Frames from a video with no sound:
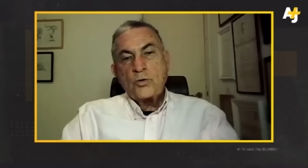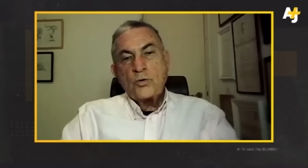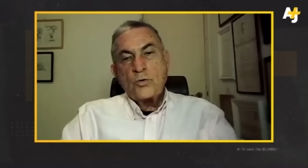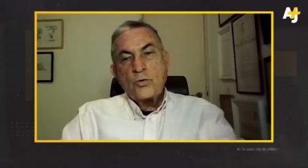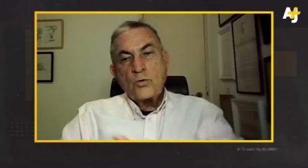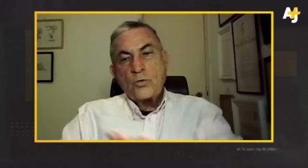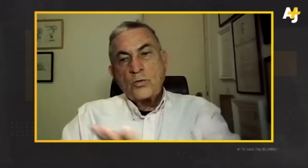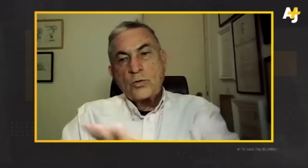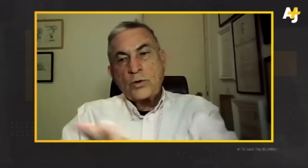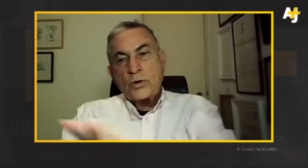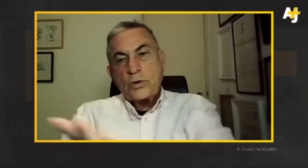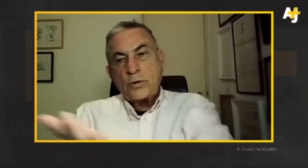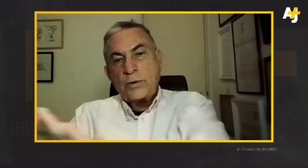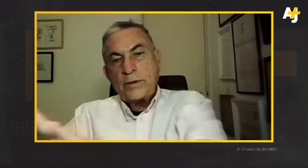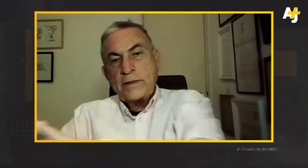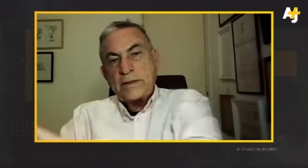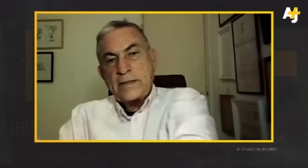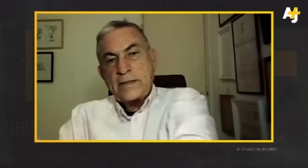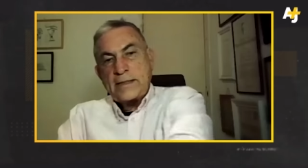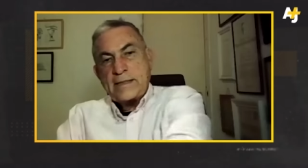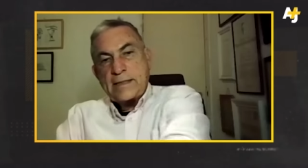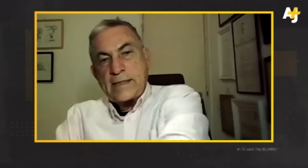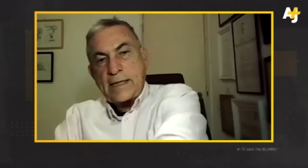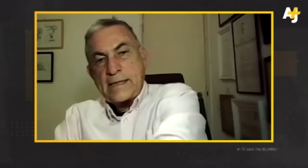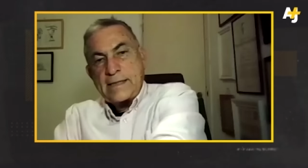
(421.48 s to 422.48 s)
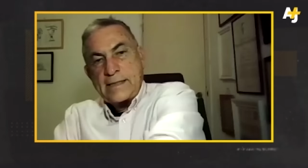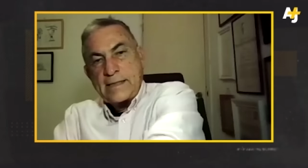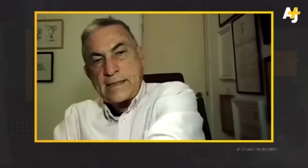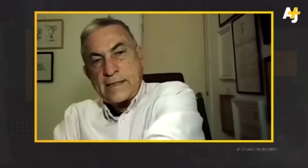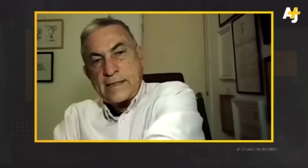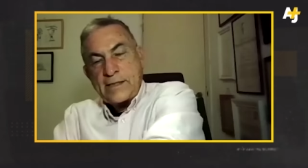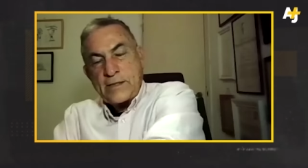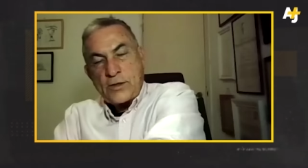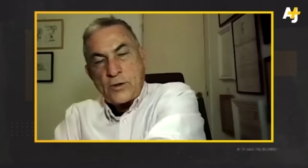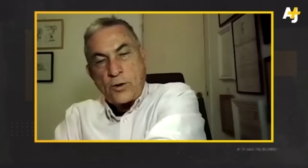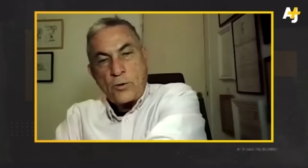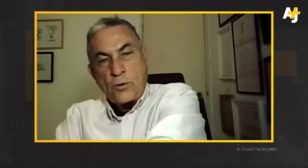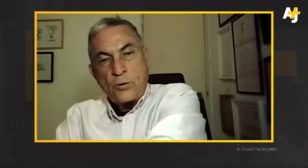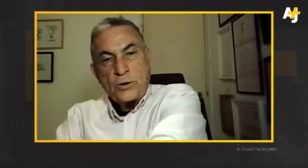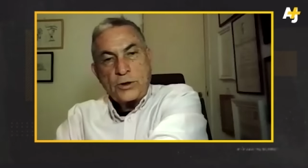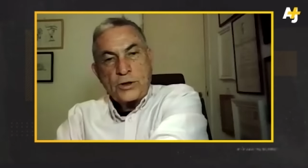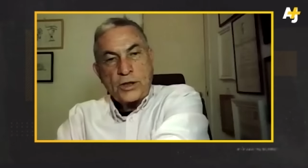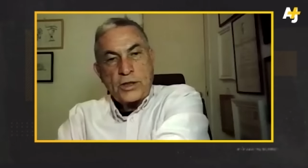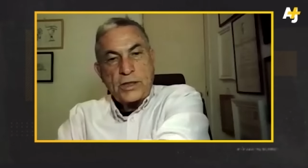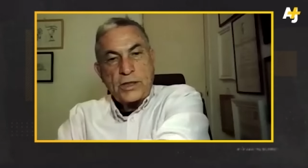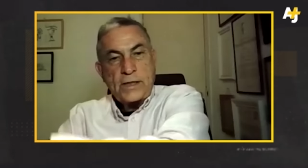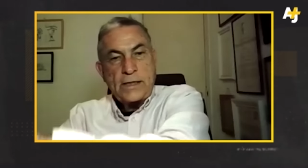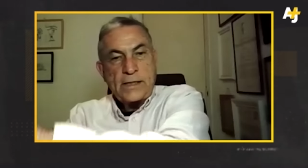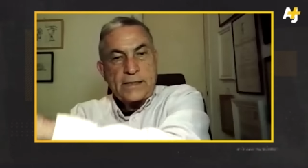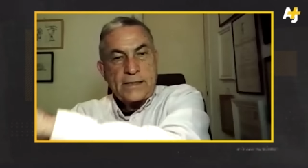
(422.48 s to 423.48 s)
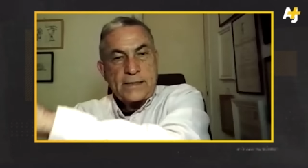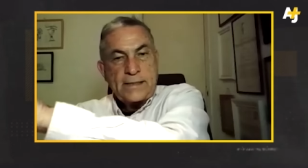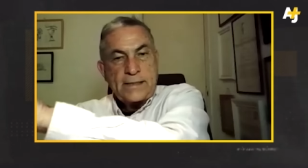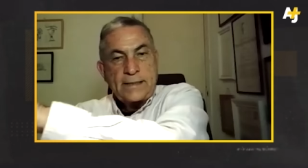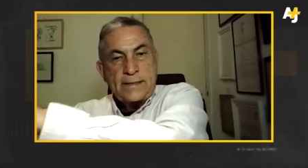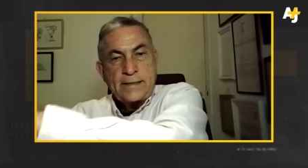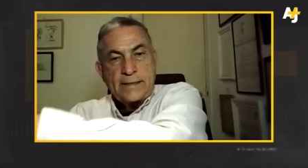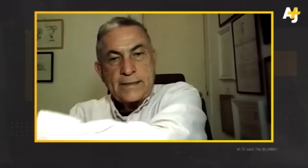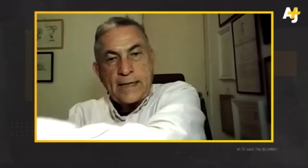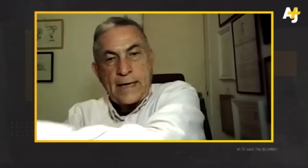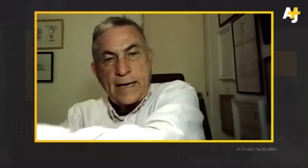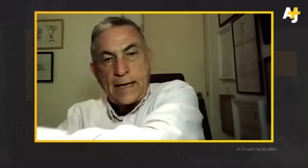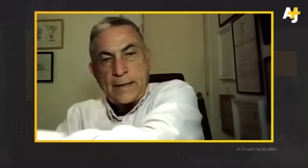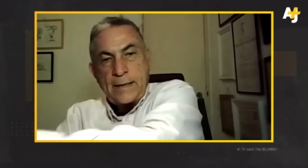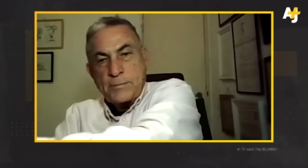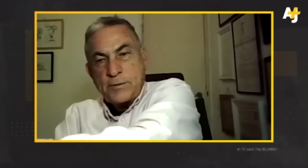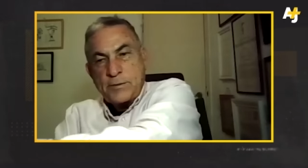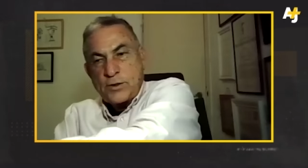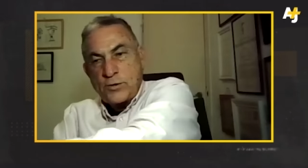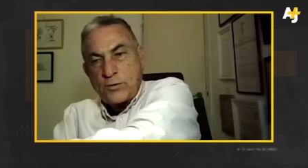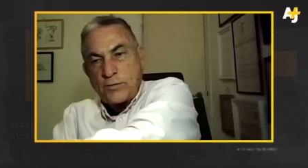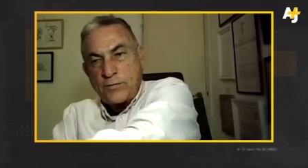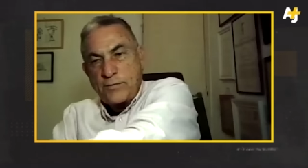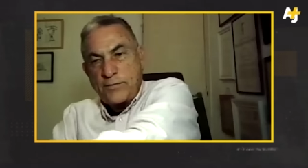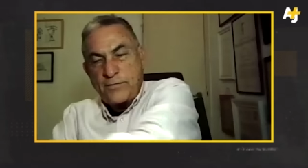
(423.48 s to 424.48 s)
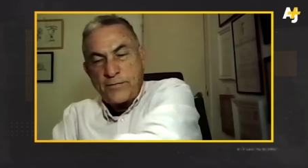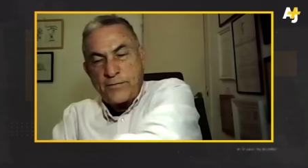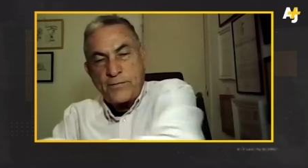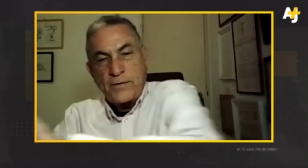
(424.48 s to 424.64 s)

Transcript: to criticize the soldiers in times of,